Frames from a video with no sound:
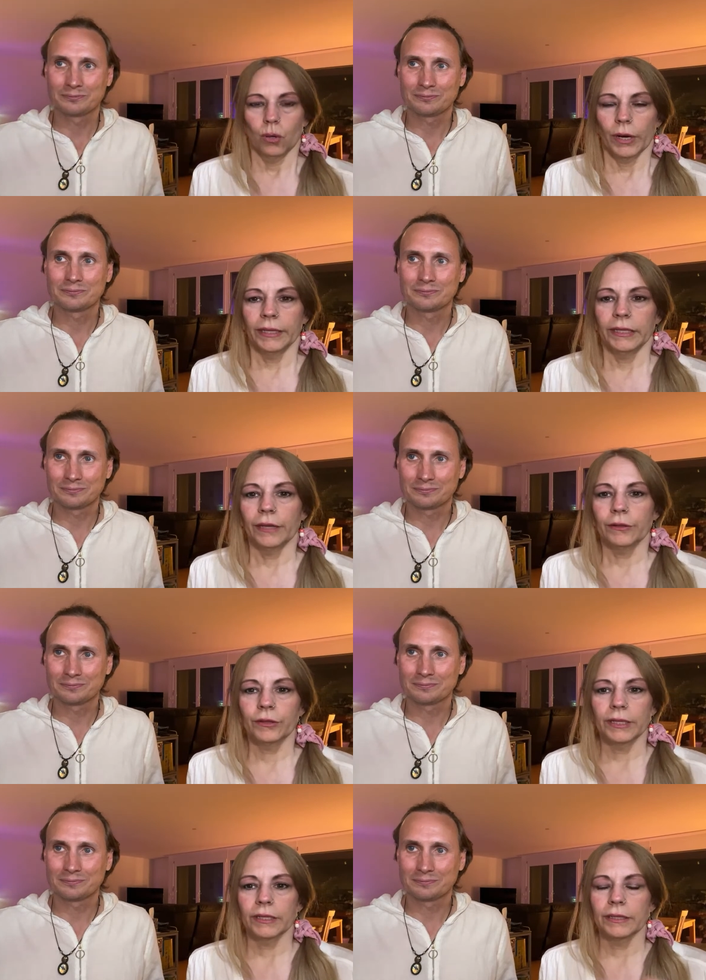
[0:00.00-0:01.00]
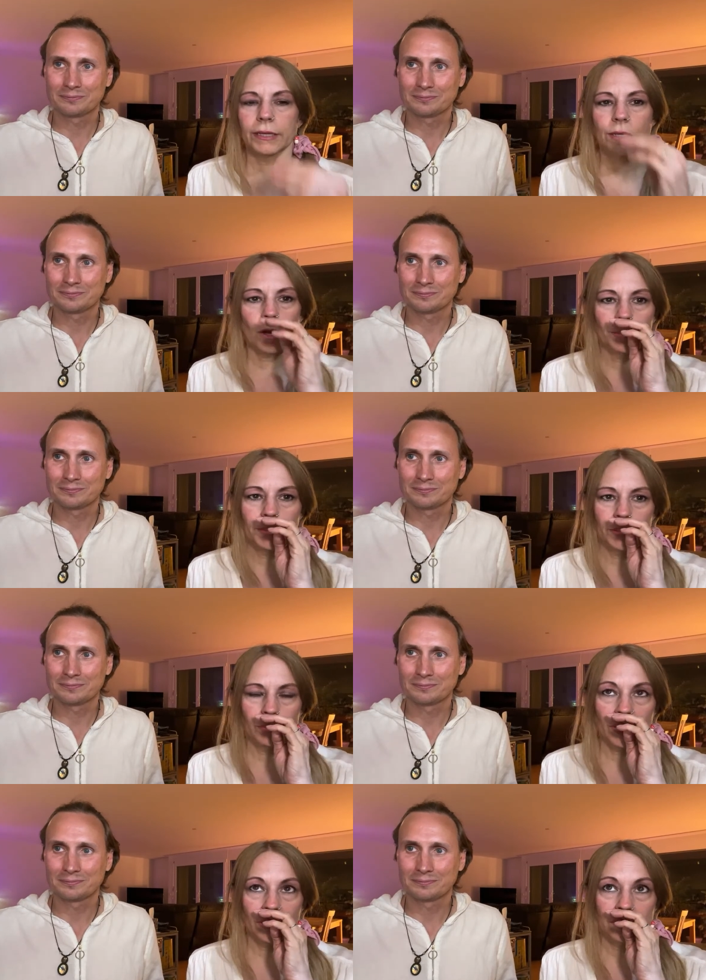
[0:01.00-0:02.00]
Speaker 1: and the other thing that they told me
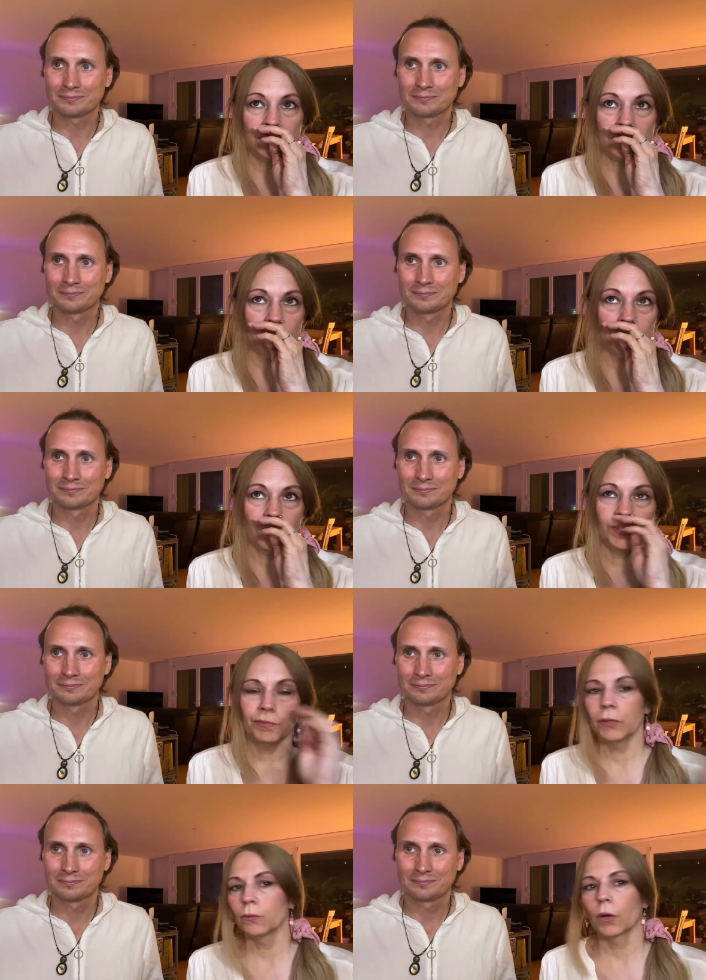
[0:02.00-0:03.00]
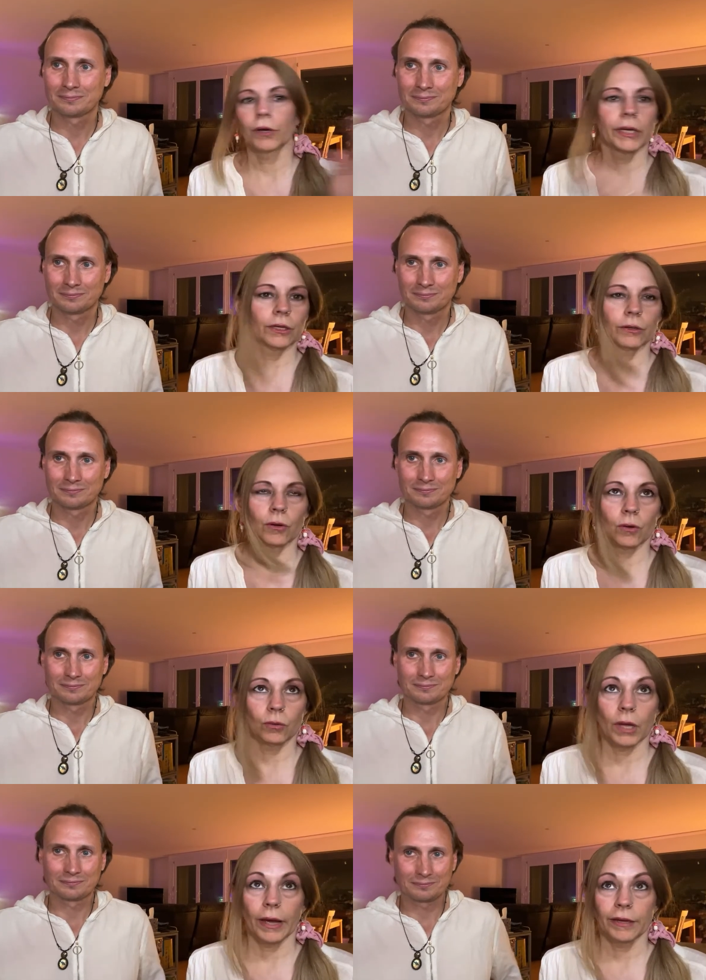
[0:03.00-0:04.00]
was, you know, you've been working your
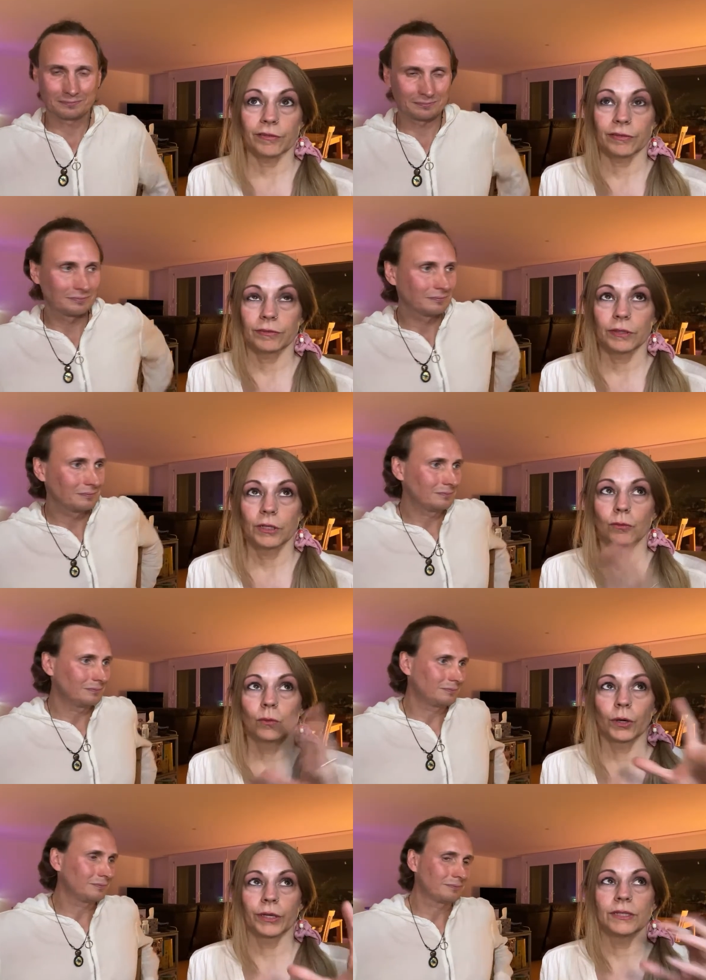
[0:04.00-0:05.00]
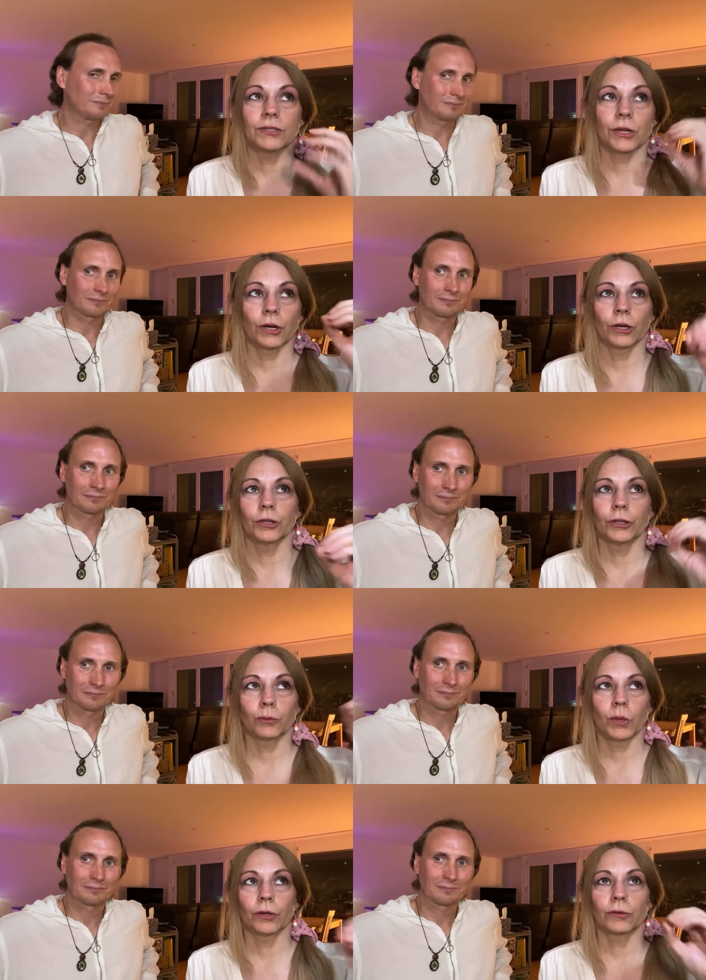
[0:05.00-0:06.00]
whole life, working to earn
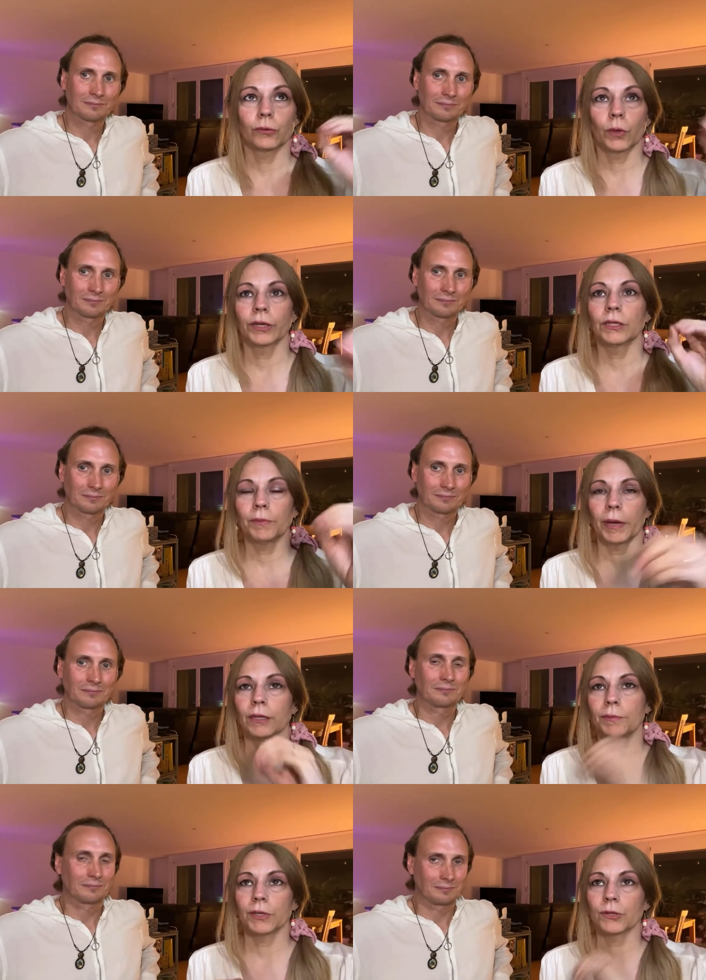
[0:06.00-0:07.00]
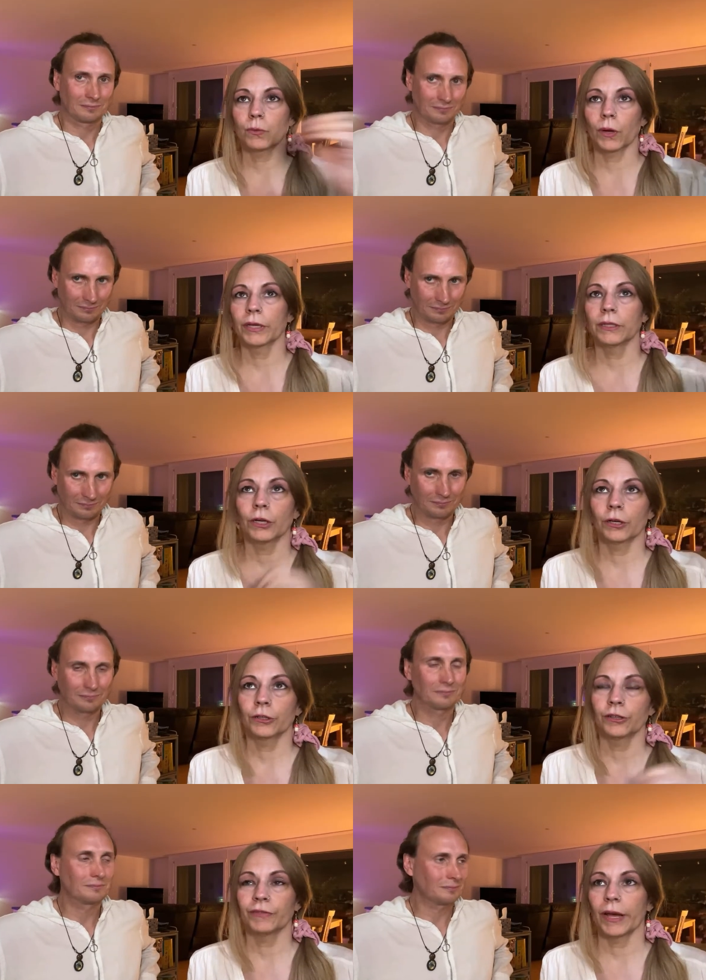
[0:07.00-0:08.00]
your worth, working to pay the bills, working to
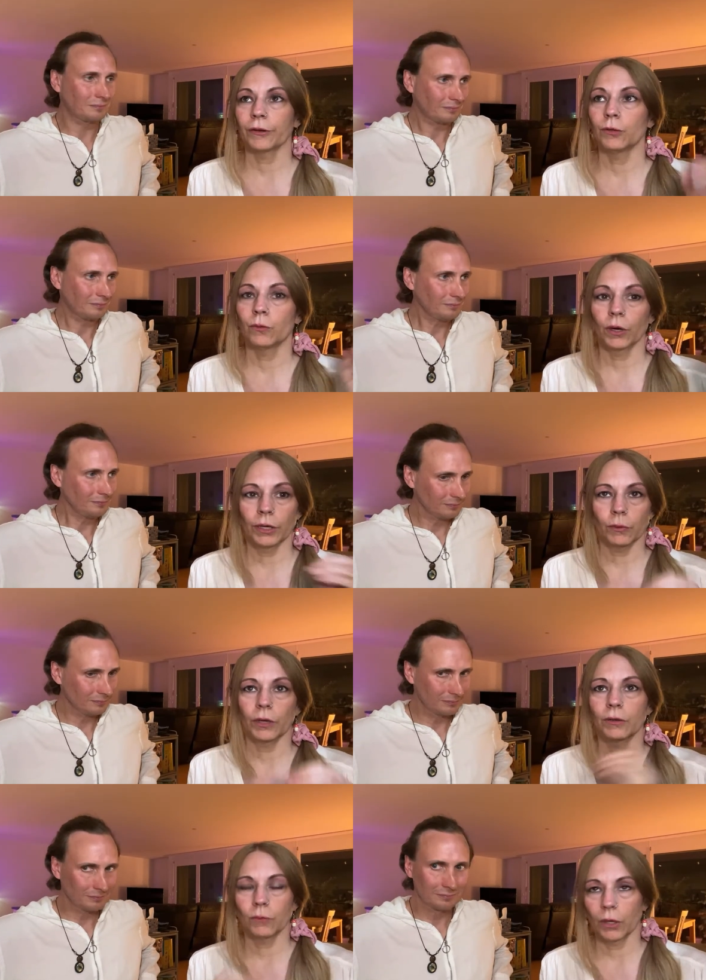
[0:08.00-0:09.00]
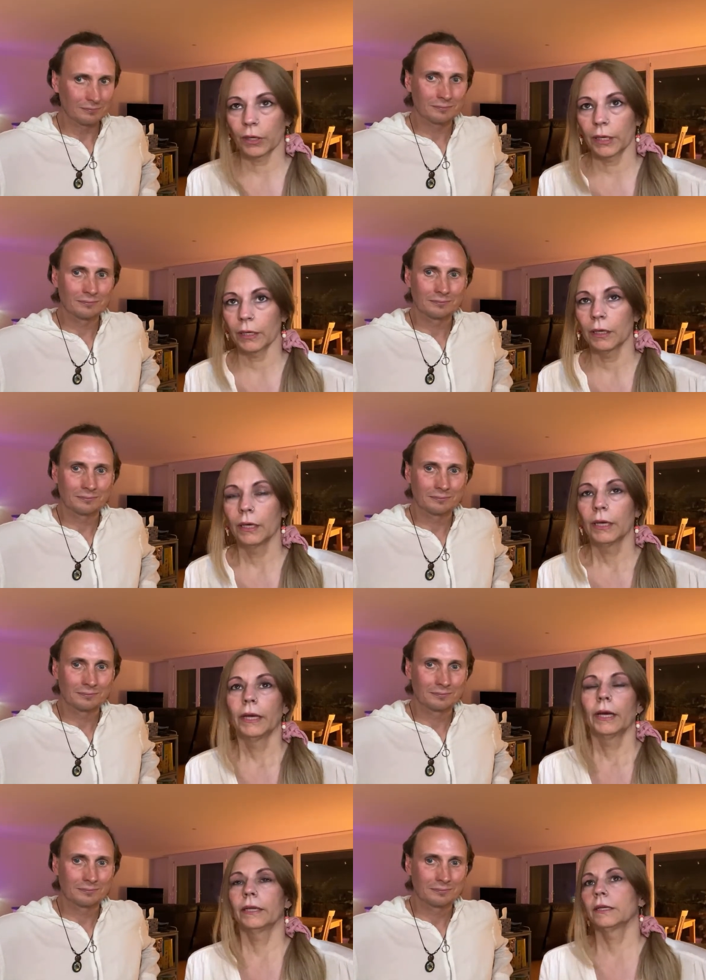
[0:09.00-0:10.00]
earn your value, working, working, working.
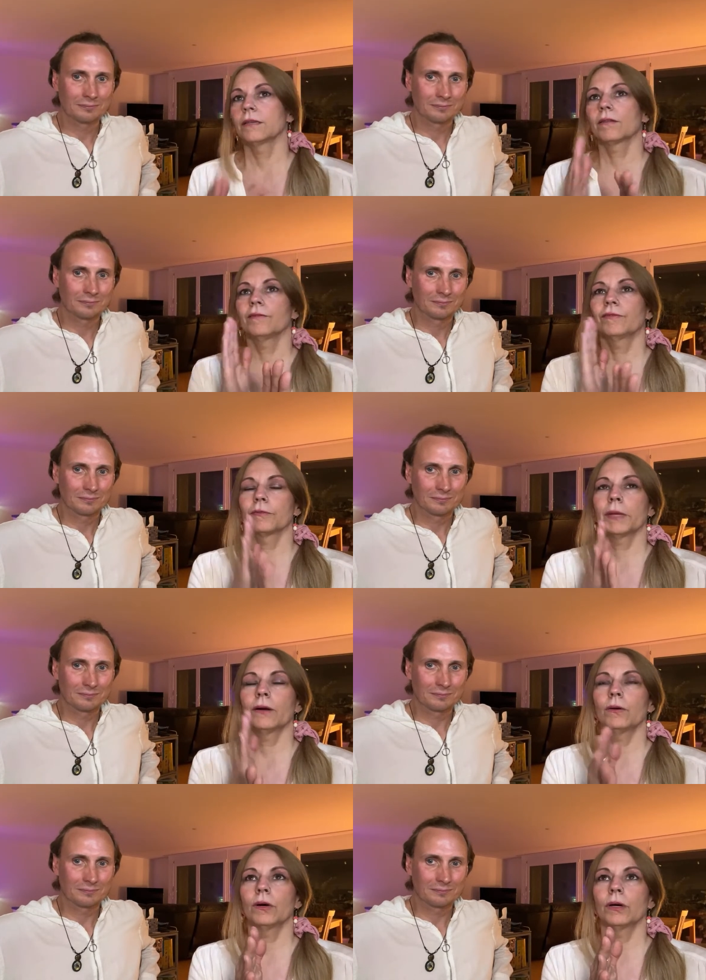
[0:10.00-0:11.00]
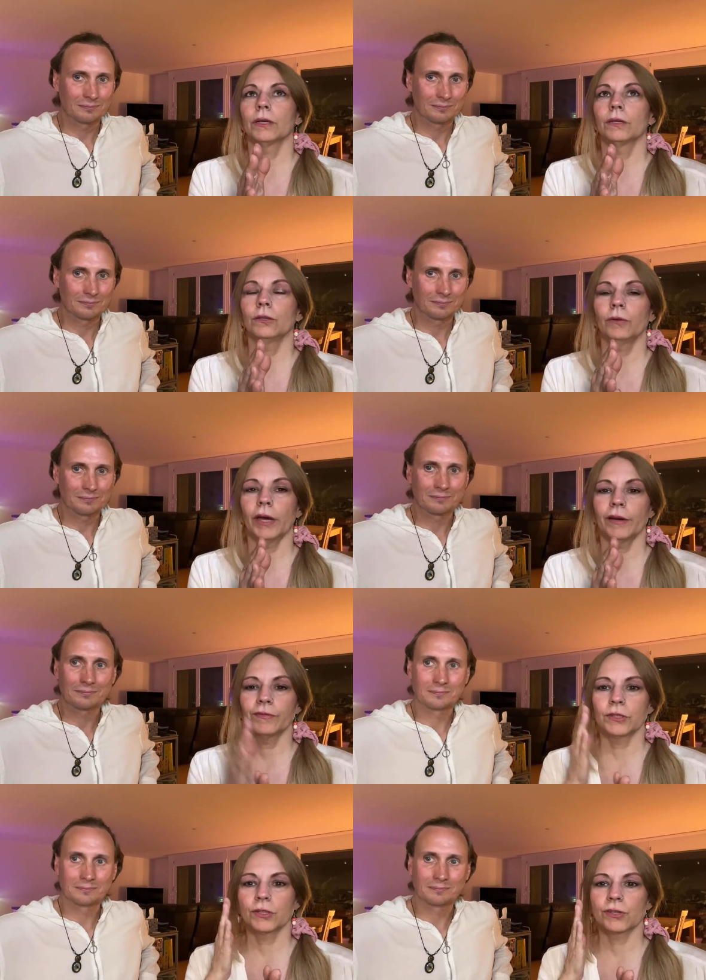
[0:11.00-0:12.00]
And they said, from now on, you
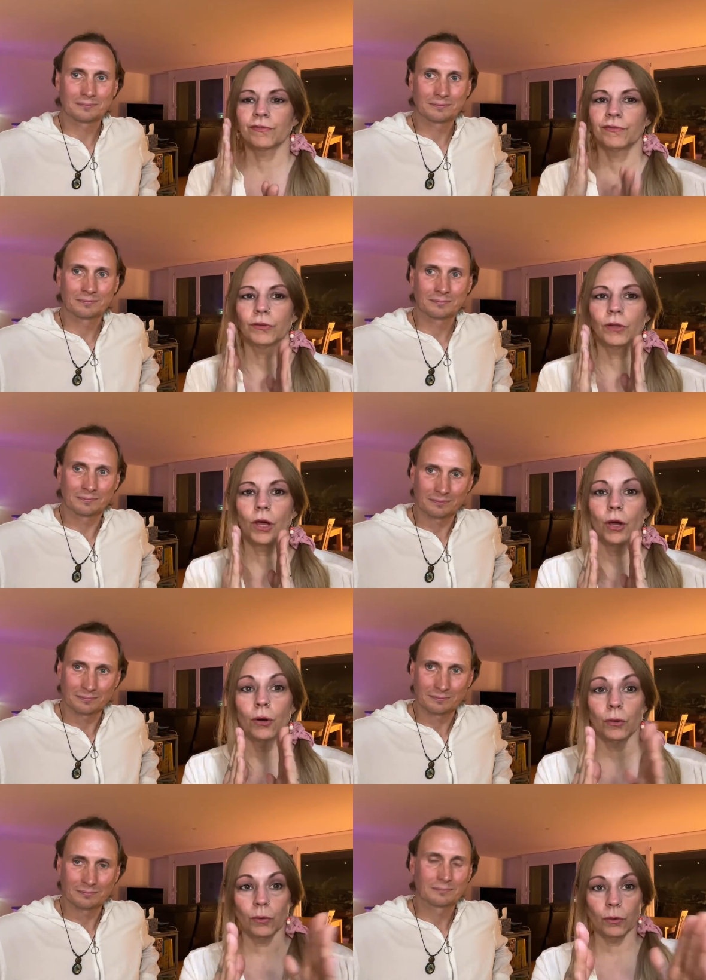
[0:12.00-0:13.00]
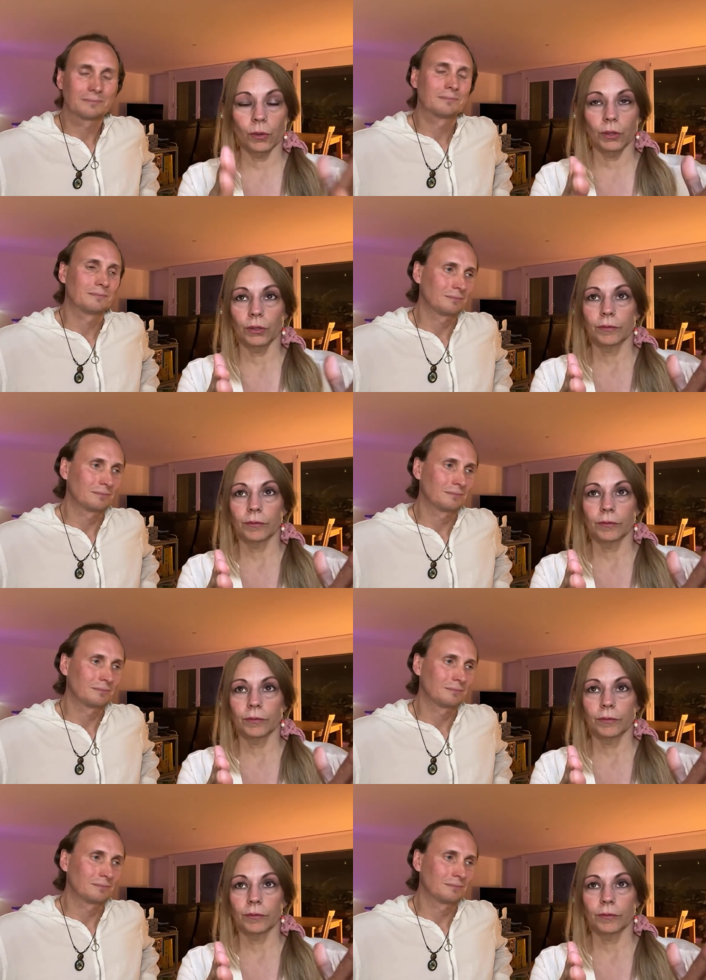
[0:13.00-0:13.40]
have to just flow